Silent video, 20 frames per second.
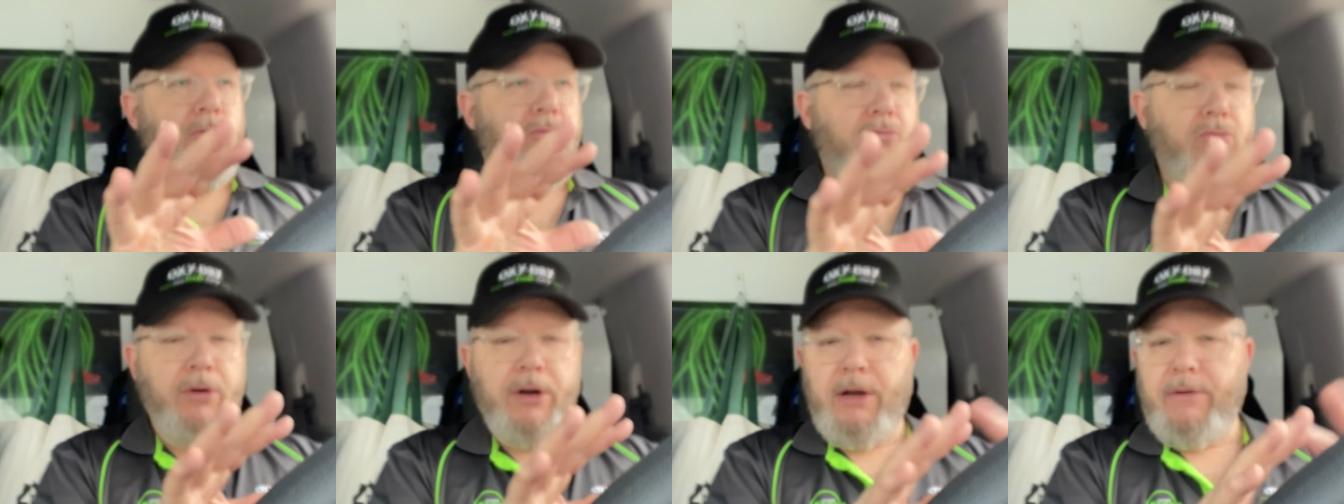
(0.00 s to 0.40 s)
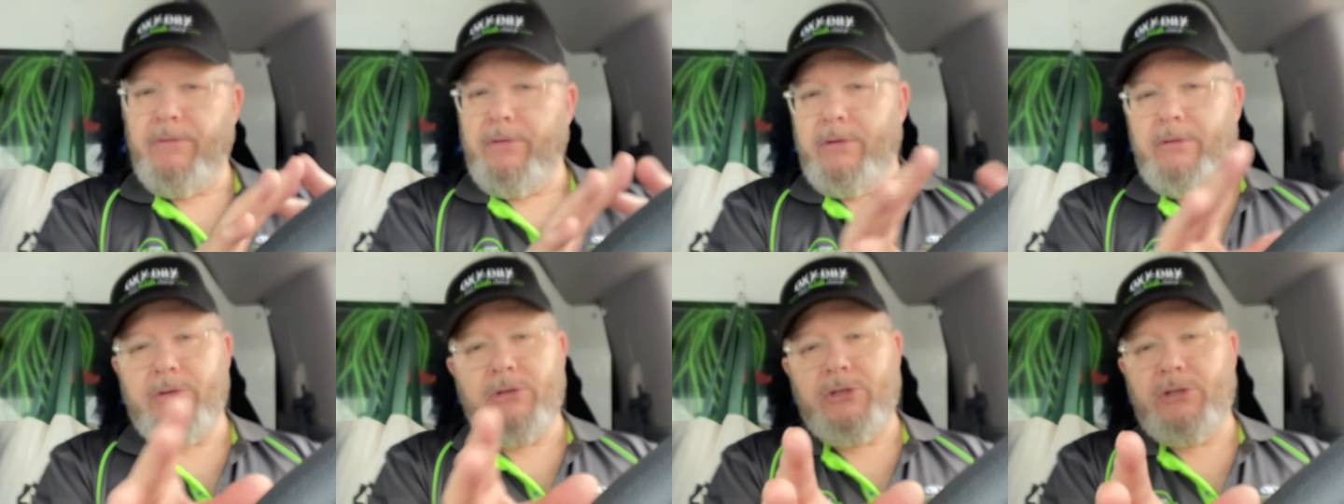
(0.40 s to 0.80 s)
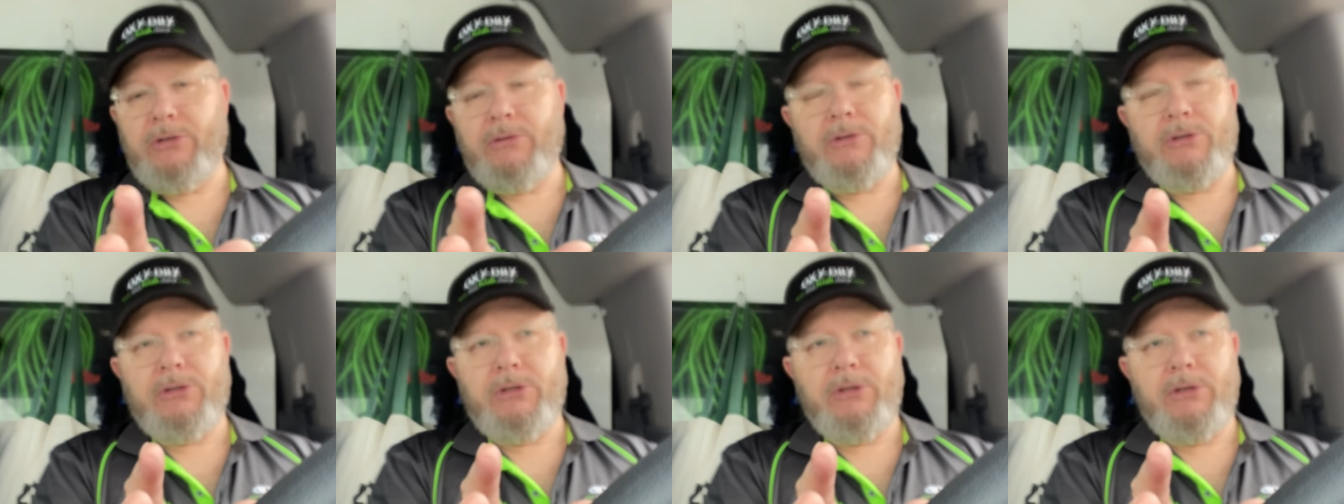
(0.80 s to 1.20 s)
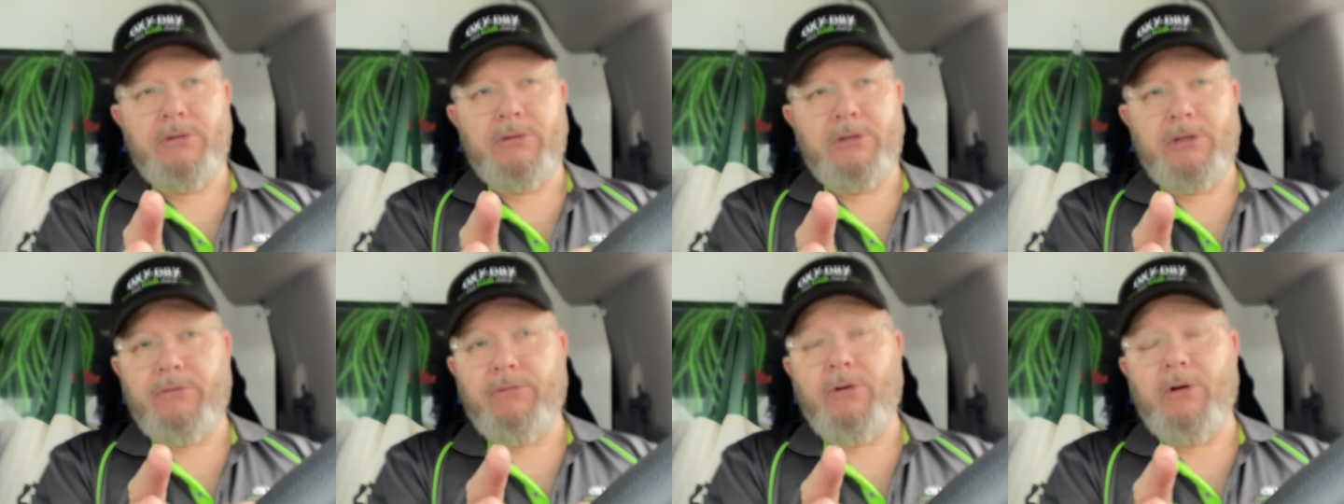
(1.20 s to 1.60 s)
Whatever you choose to
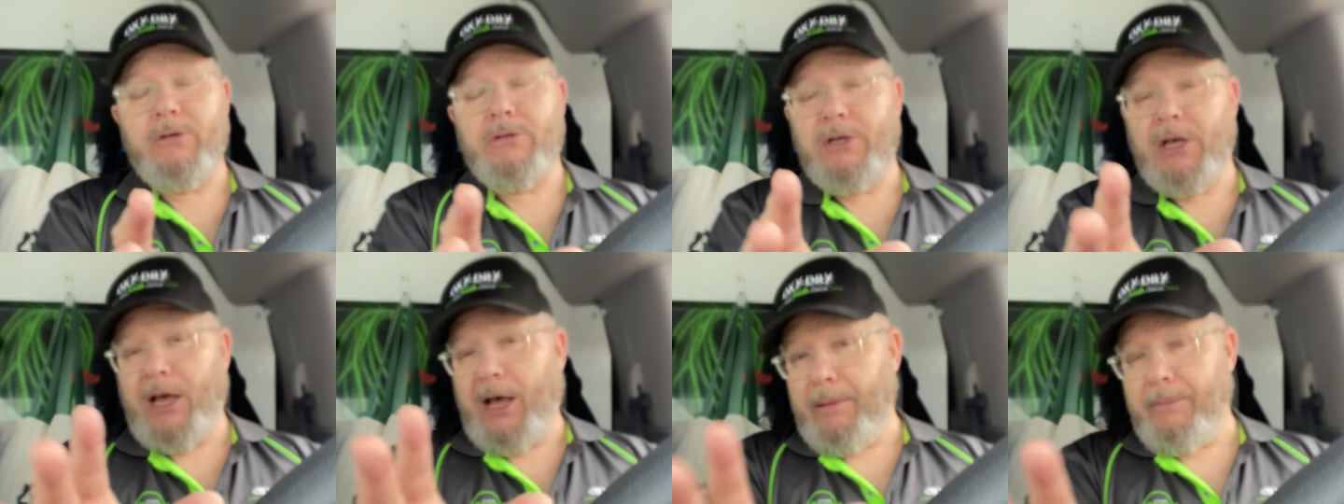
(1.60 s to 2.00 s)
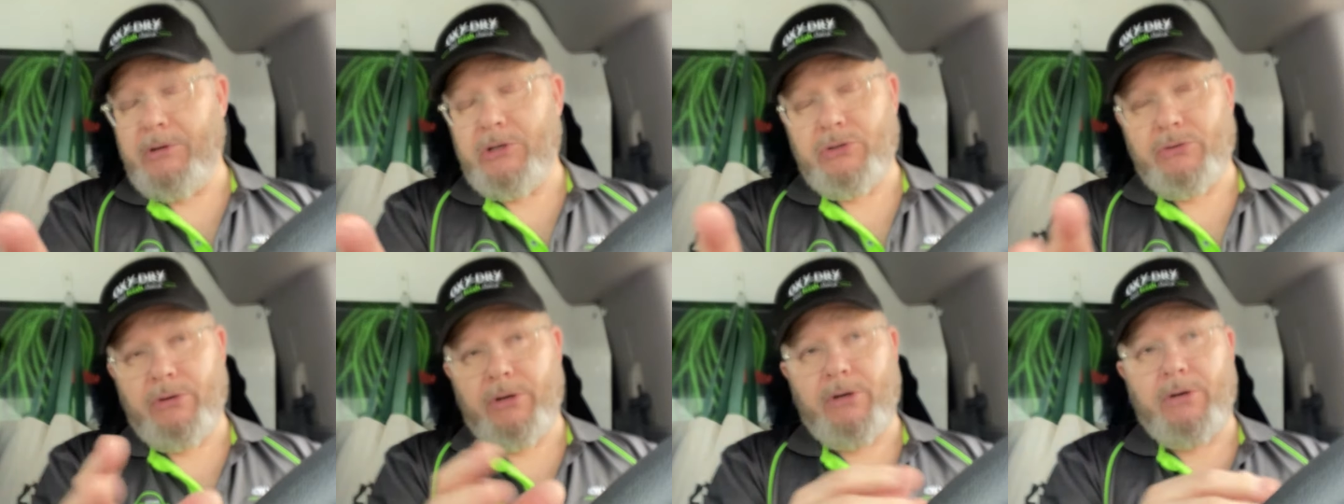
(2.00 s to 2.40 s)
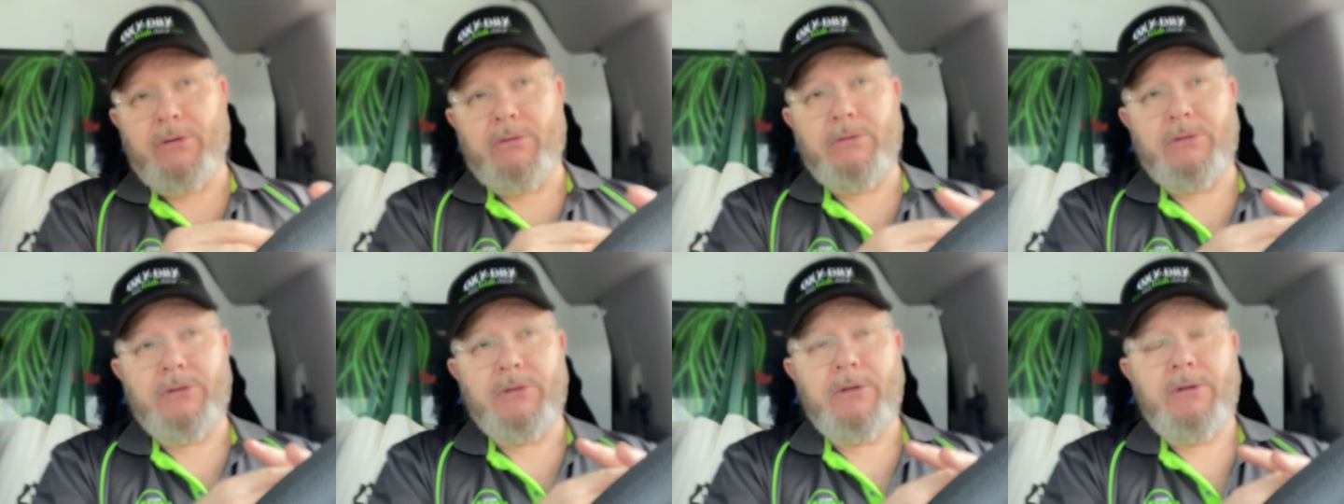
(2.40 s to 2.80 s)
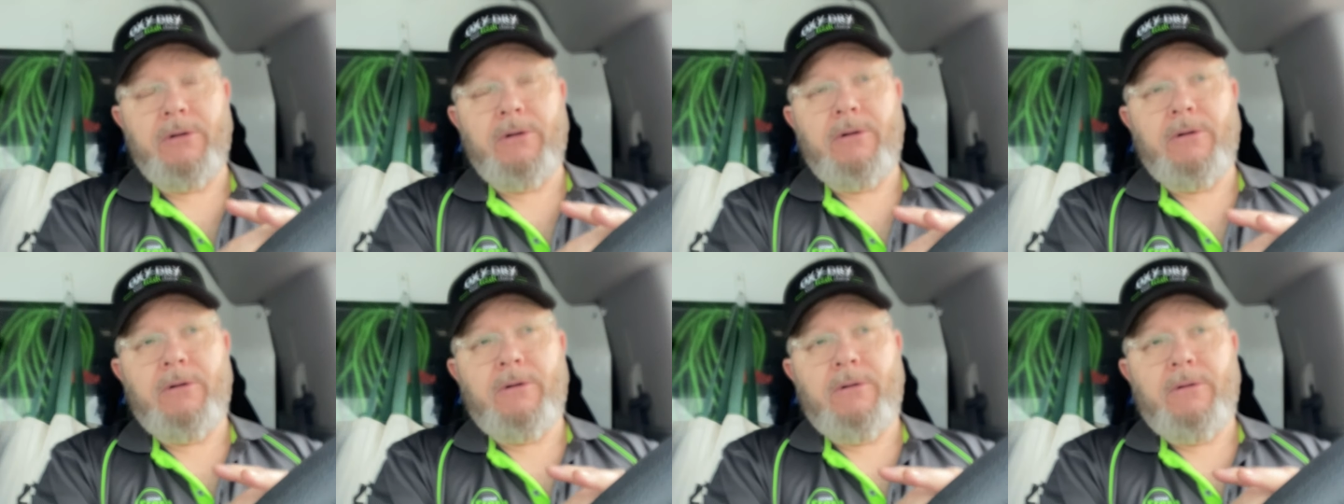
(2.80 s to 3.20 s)
use as far as chemistry goes,
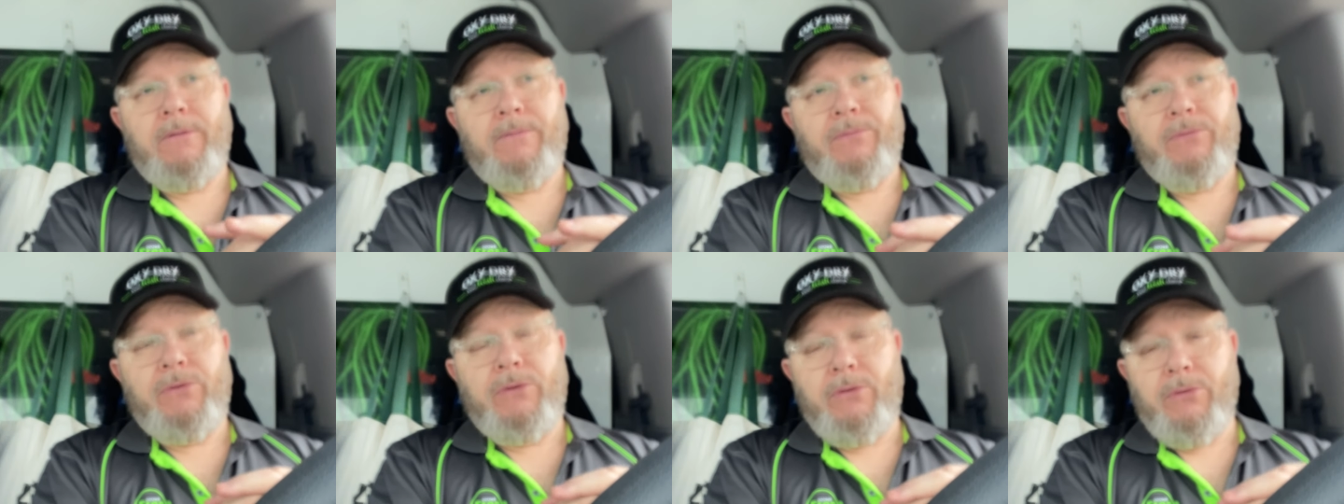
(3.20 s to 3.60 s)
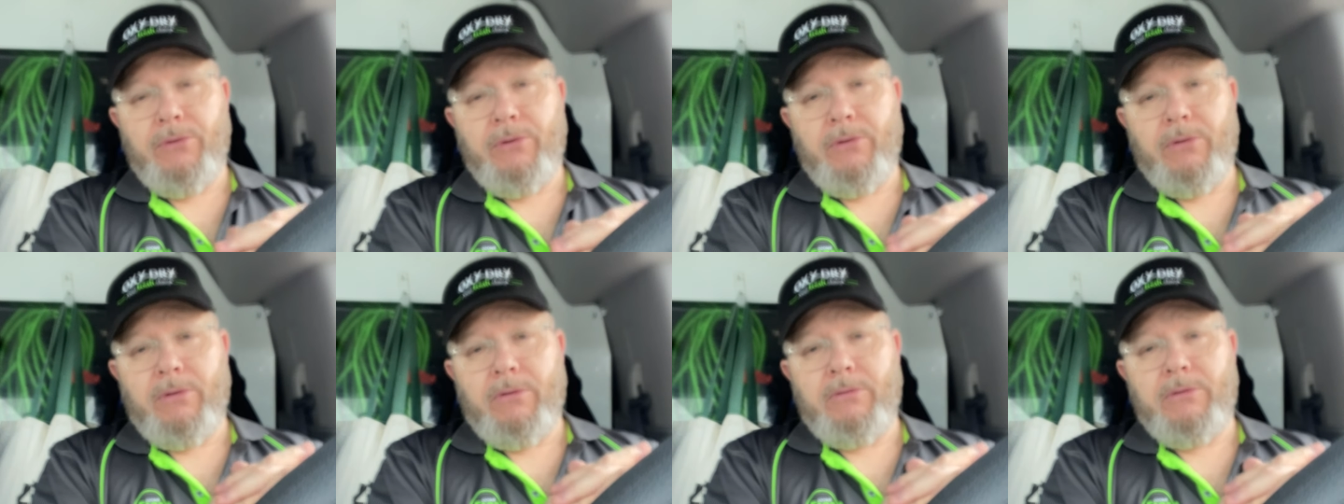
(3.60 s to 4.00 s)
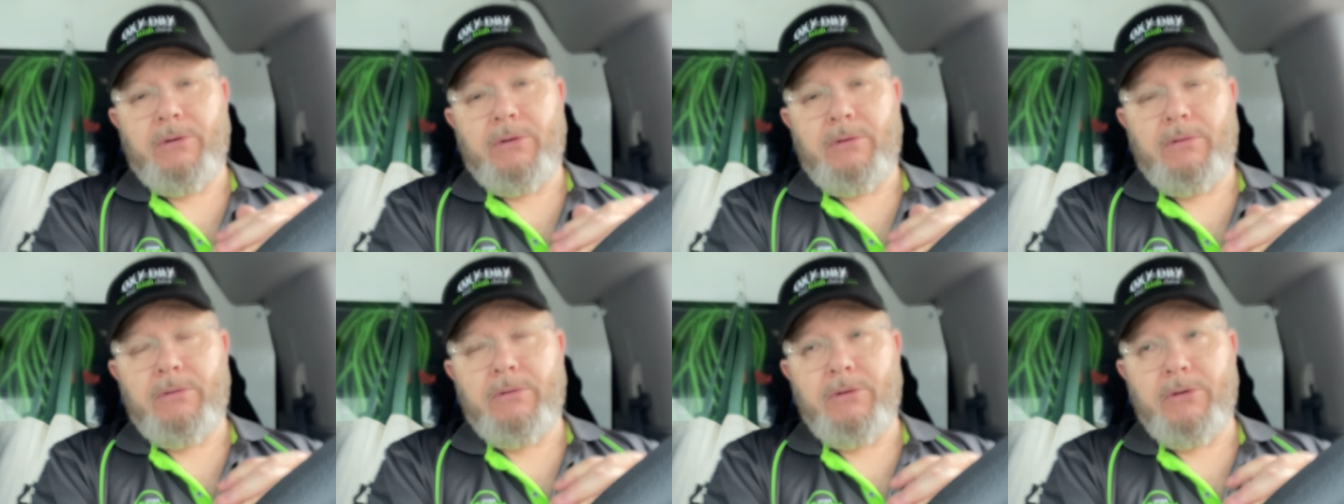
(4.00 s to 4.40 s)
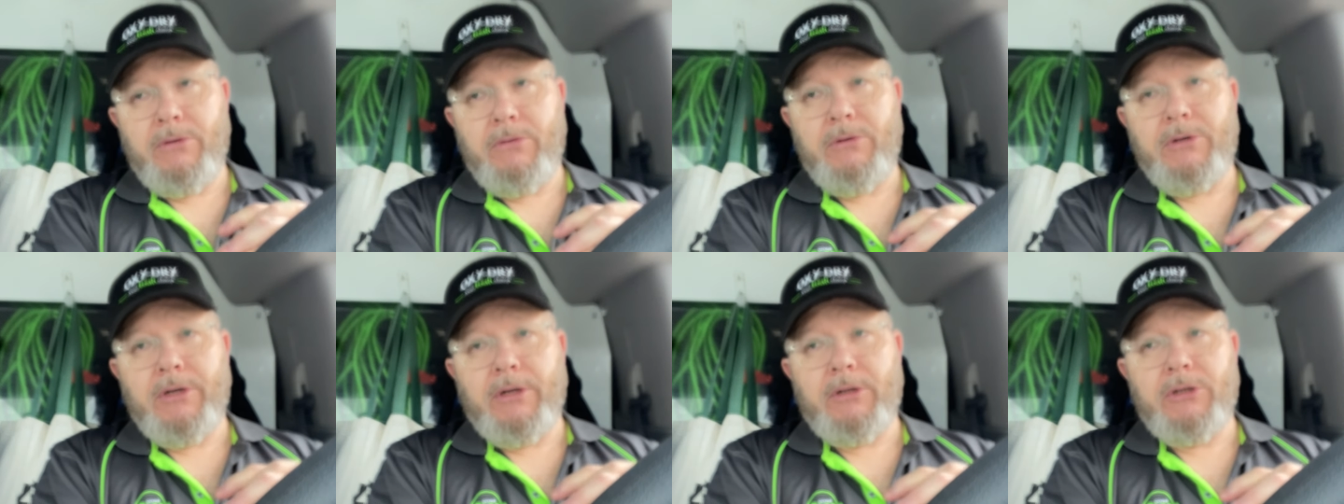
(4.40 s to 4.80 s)
do your own
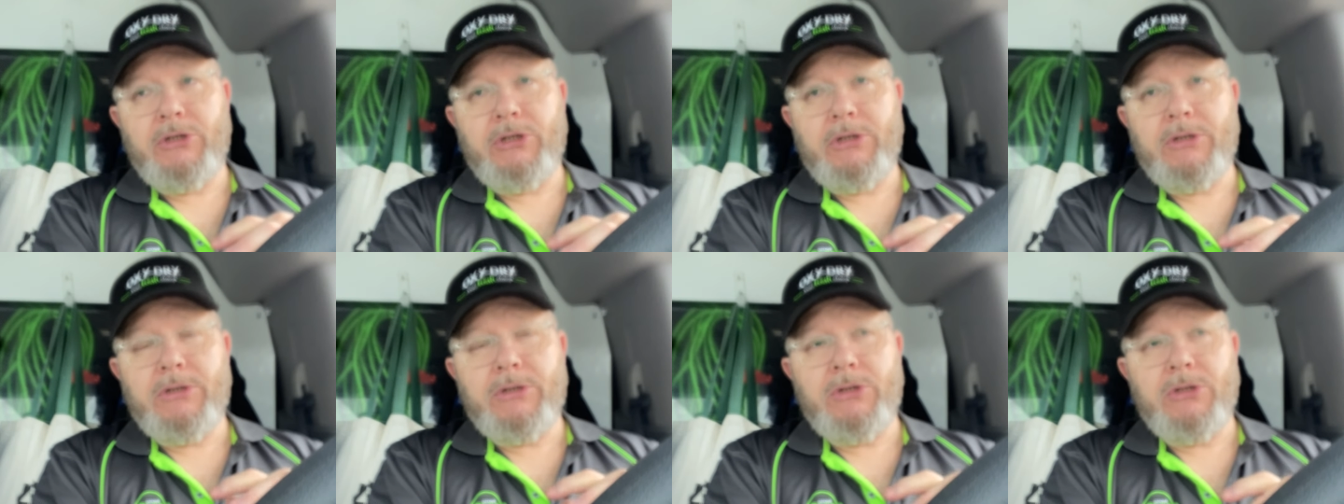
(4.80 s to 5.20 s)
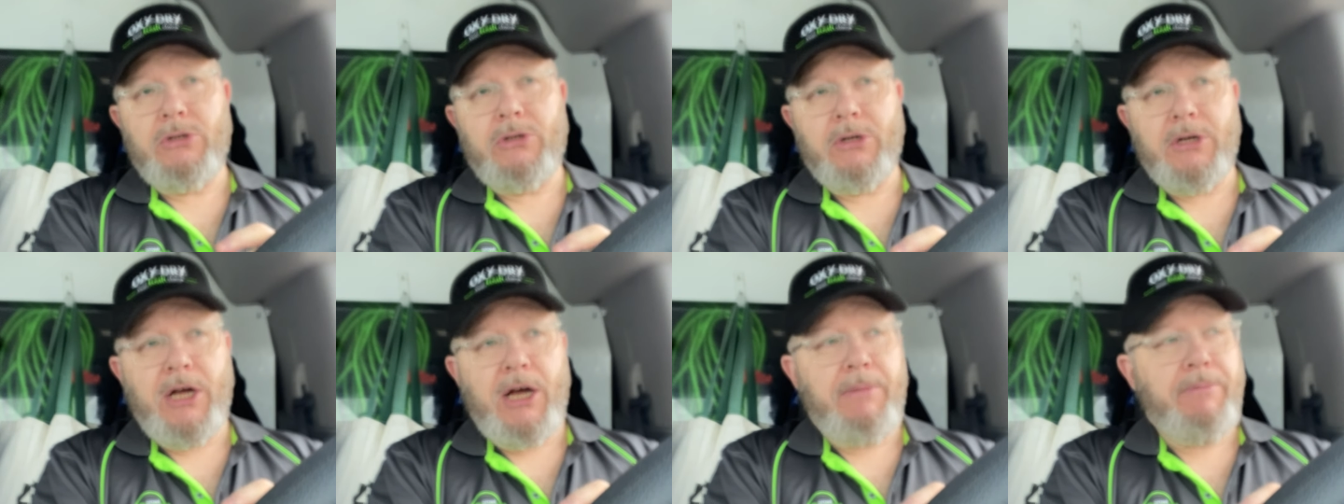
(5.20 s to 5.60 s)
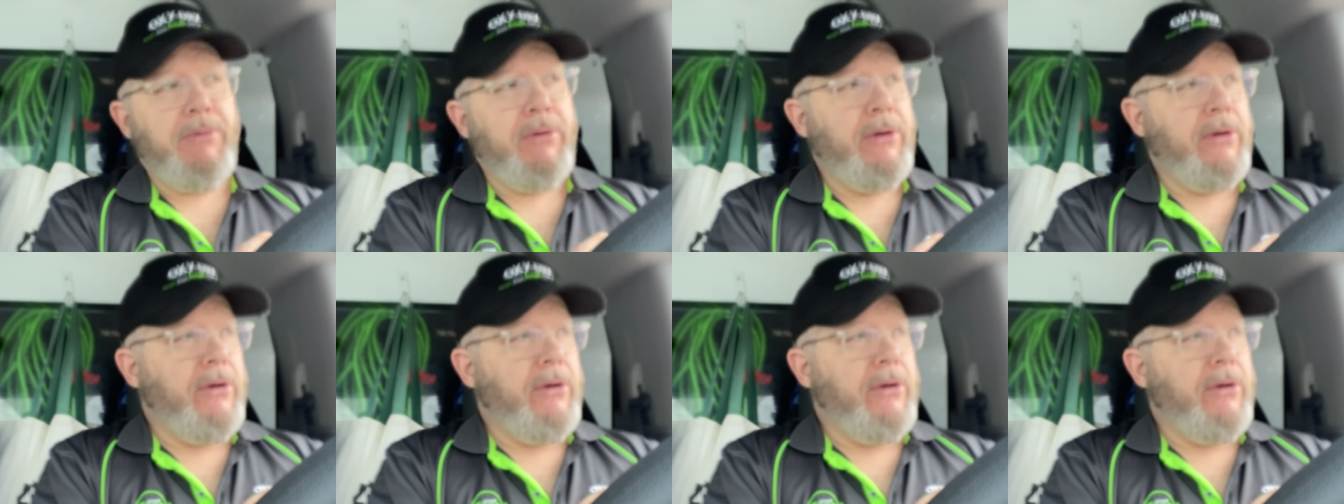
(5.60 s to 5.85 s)
due diligence. Look up